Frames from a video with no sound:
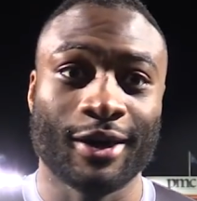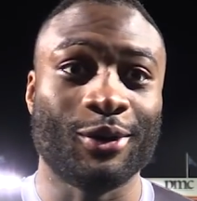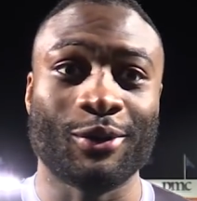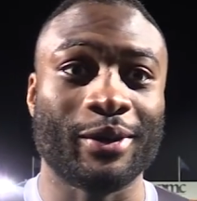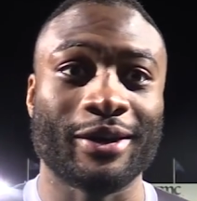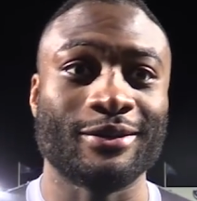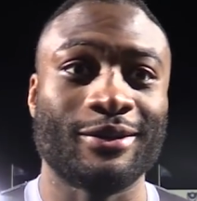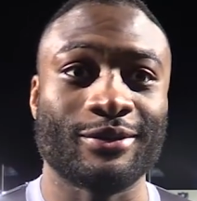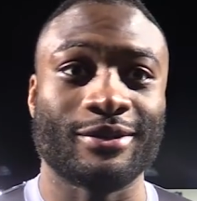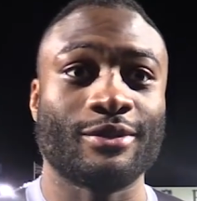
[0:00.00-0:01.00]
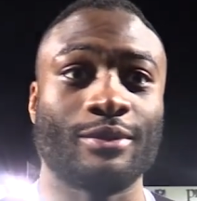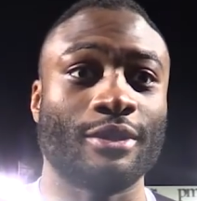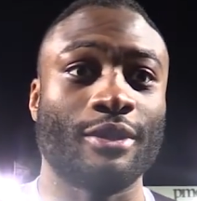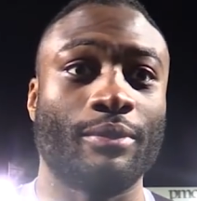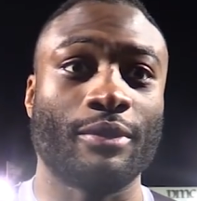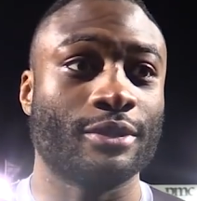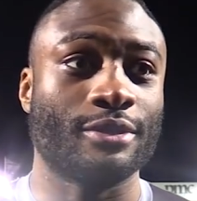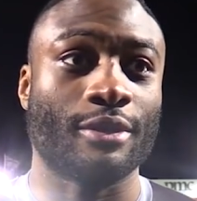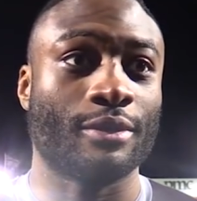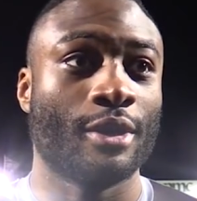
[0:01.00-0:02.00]
All I wanted to do since I was a little boy,
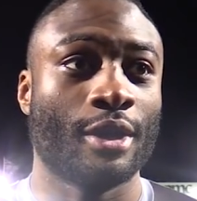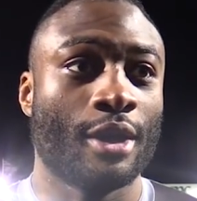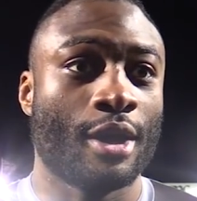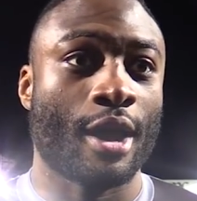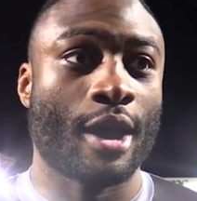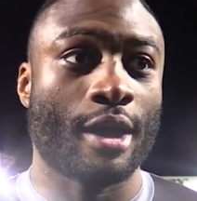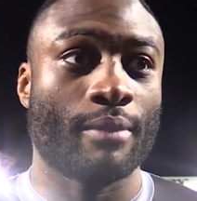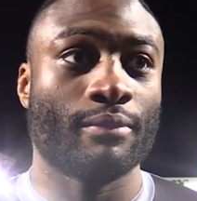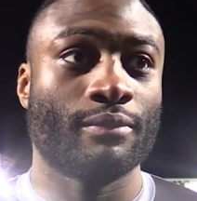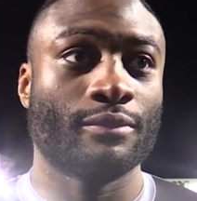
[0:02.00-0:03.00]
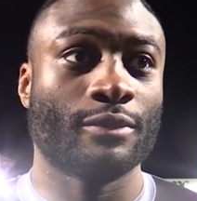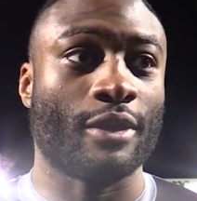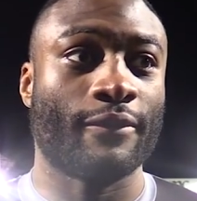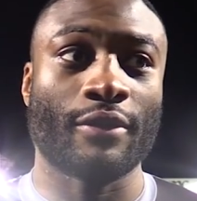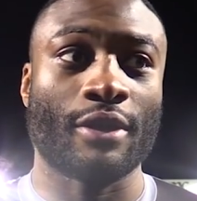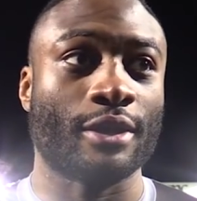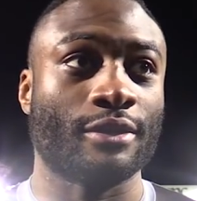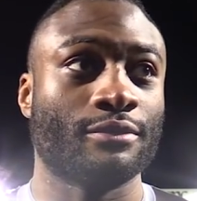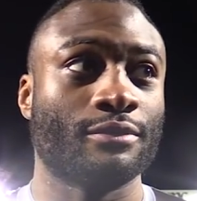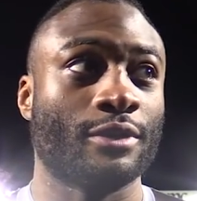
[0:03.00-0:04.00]
so you know, I feel like,
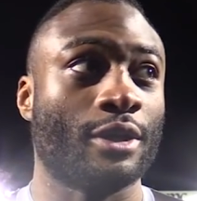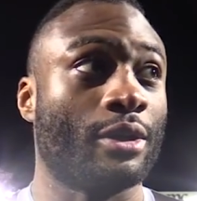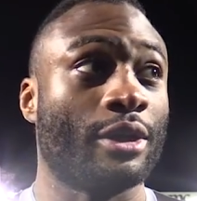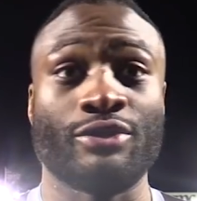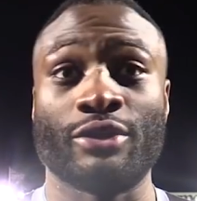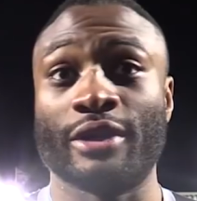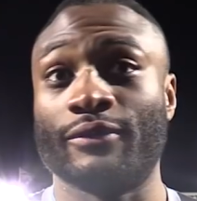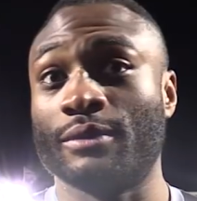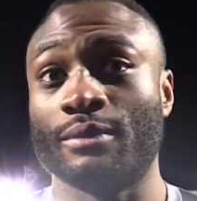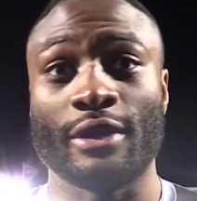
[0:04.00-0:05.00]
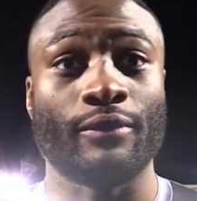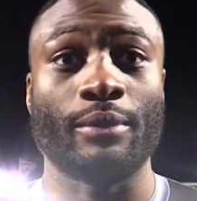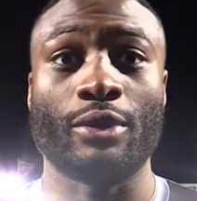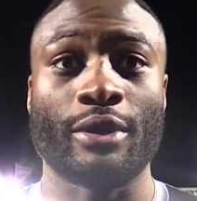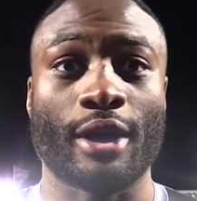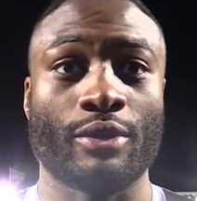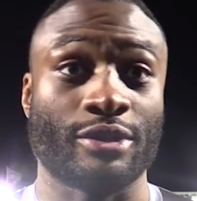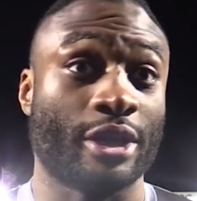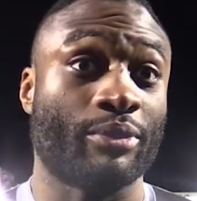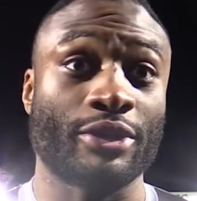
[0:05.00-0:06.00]
you know, I enjoy it even more now
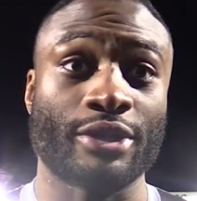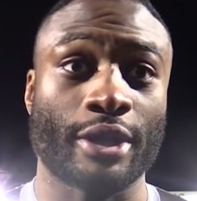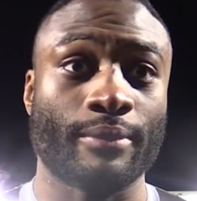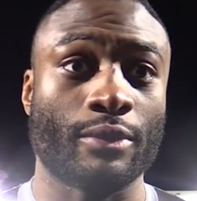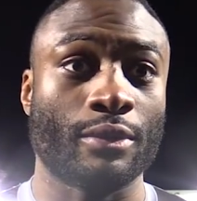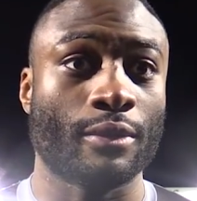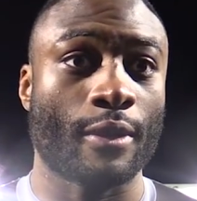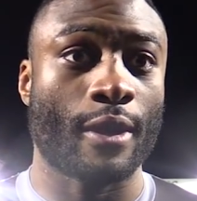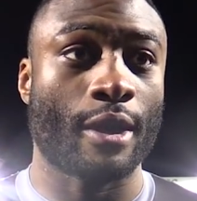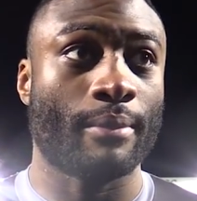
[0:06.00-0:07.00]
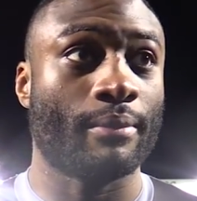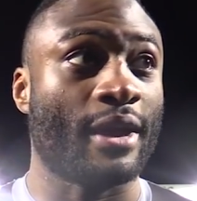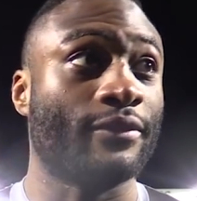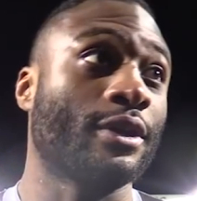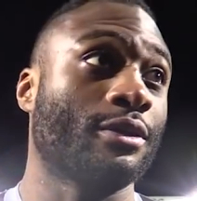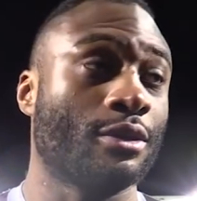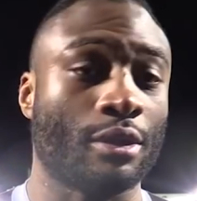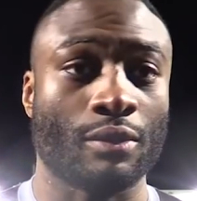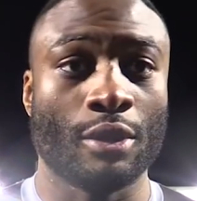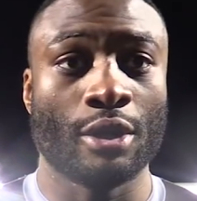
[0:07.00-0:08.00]
because I appreciate it more after, you
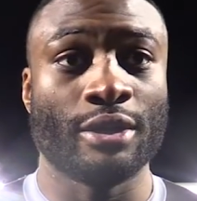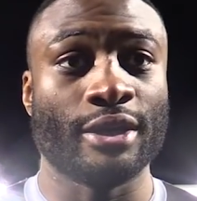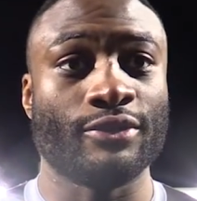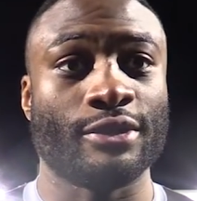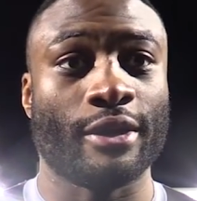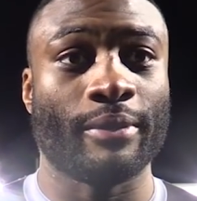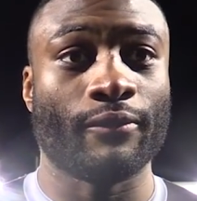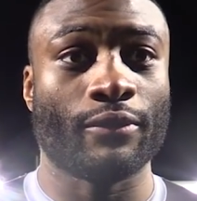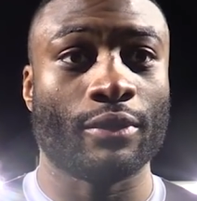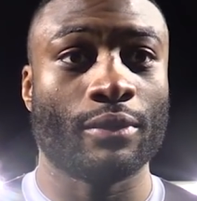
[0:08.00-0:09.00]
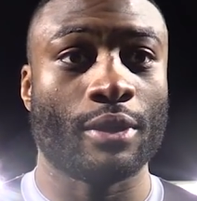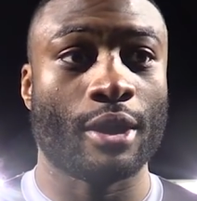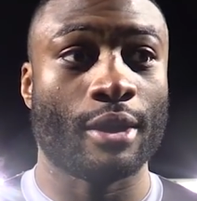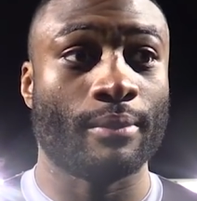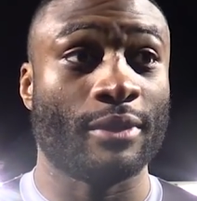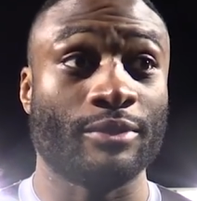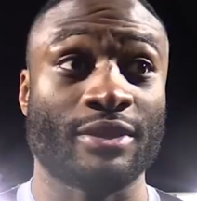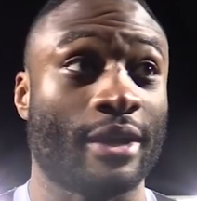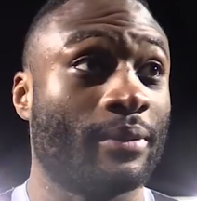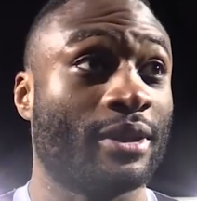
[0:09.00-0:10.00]
know, the injuries that I've been through. I'm
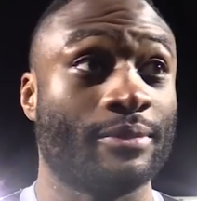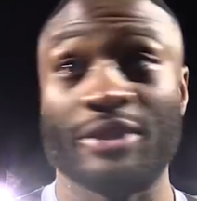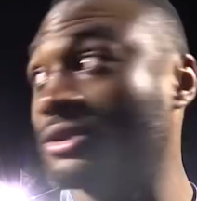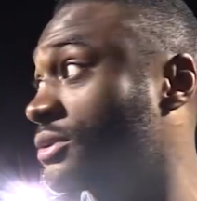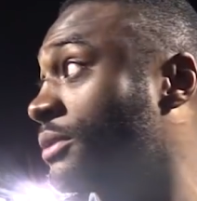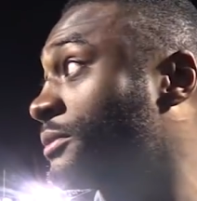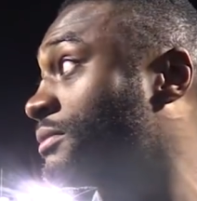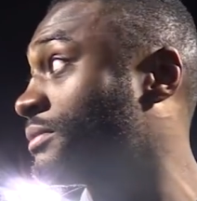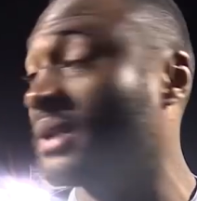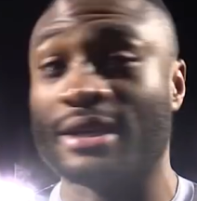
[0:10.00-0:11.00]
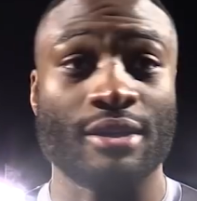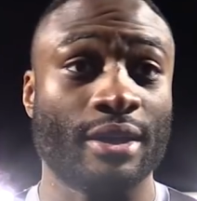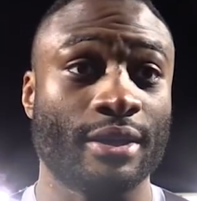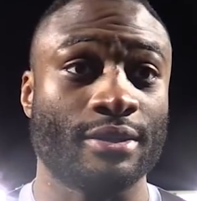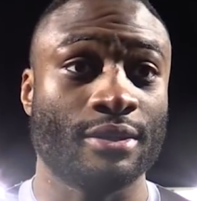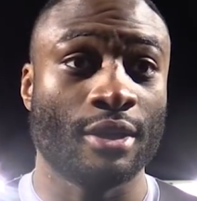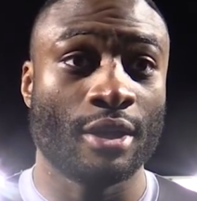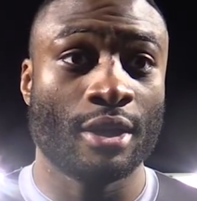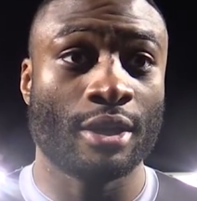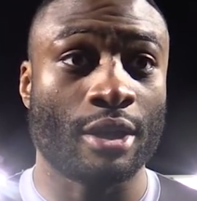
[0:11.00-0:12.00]
just happy, especially to come to plays like this.
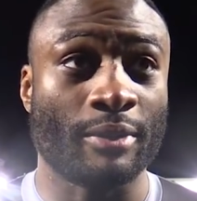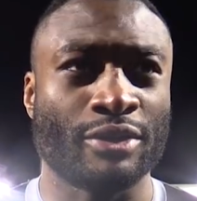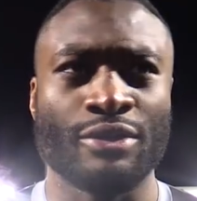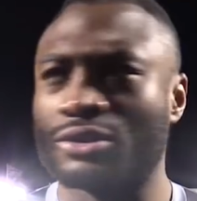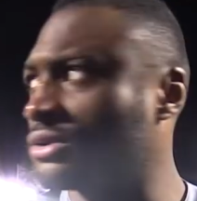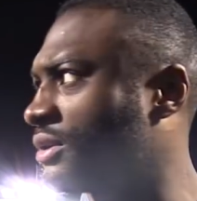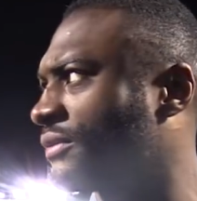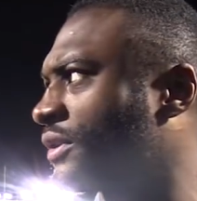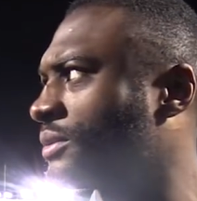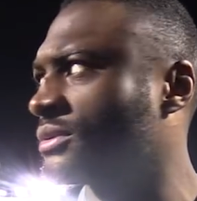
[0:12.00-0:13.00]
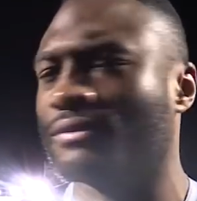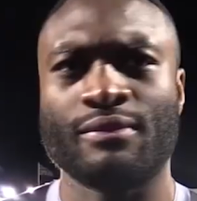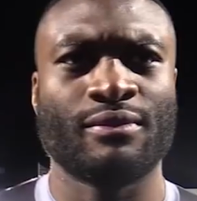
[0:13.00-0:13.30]
You know, I'm not too sure, I think it was